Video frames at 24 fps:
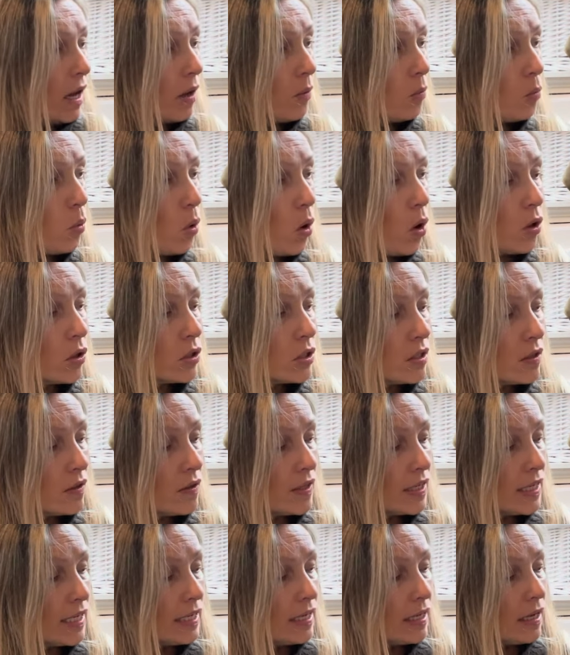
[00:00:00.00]
was
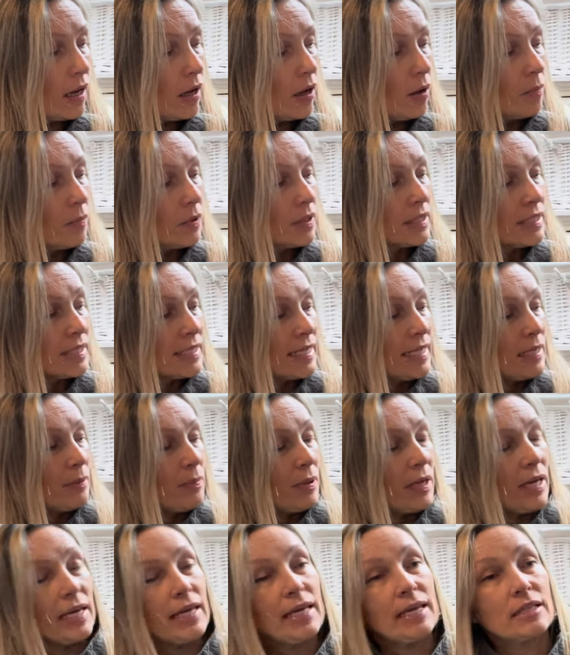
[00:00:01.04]
the
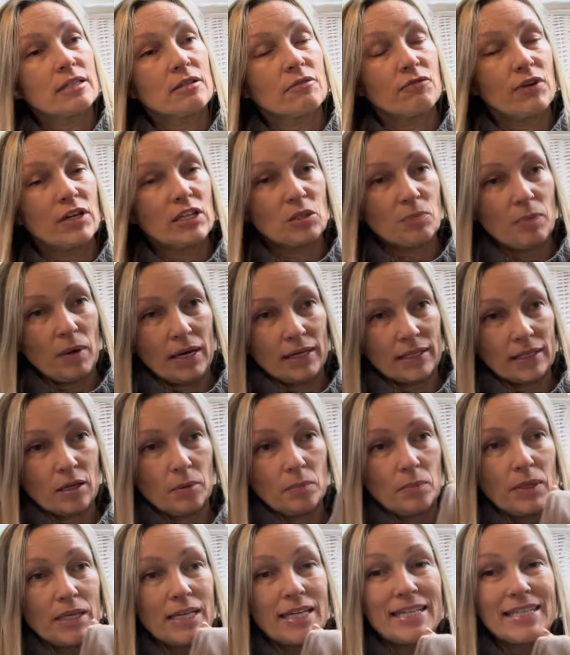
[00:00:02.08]
DP, it's the French pattern
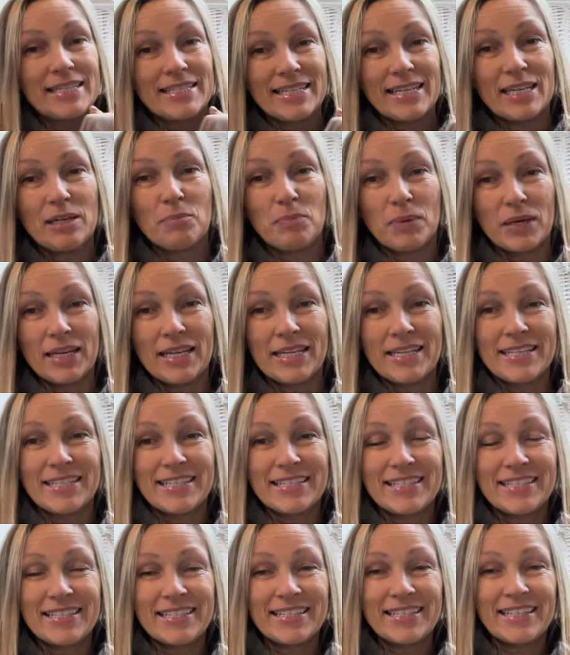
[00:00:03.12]
company, DP
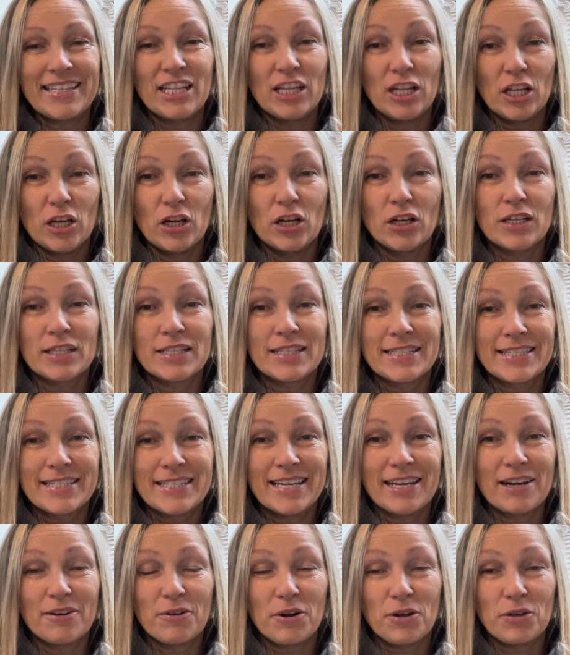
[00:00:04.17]
Le
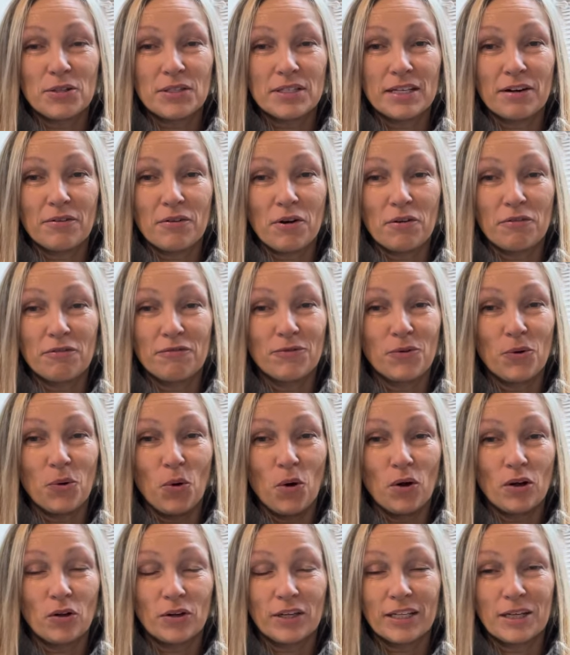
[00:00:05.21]

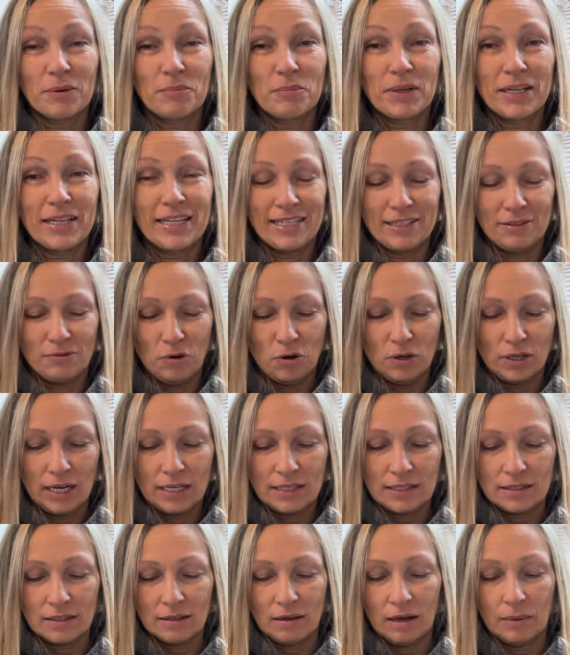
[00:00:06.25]
004, got it completely wrong
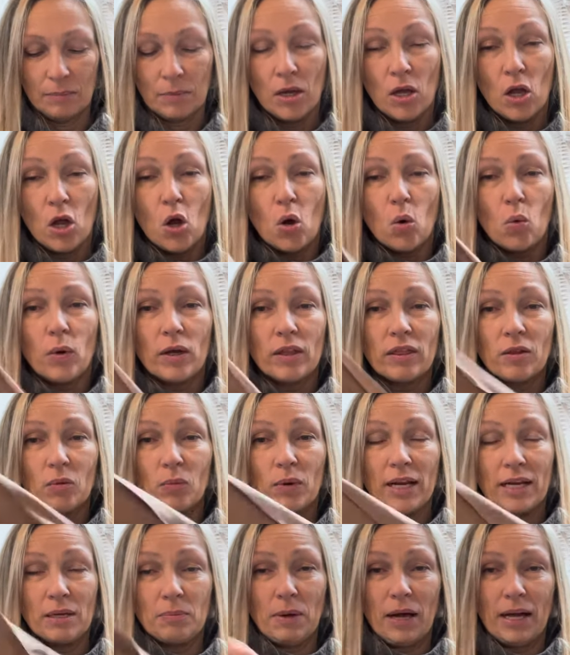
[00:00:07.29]
last time, with the
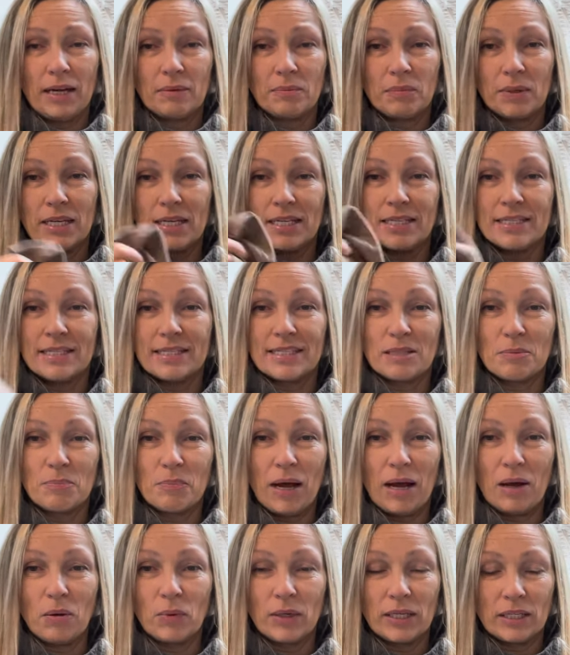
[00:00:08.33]
weird pattern pieces, the
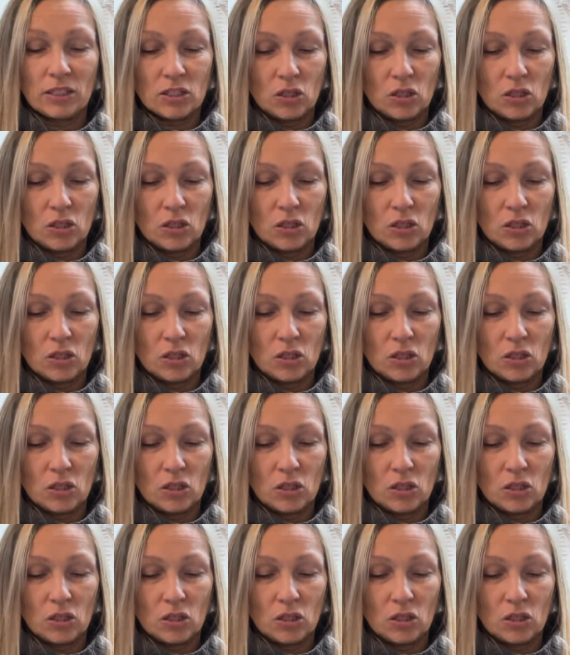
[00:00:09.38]
batwing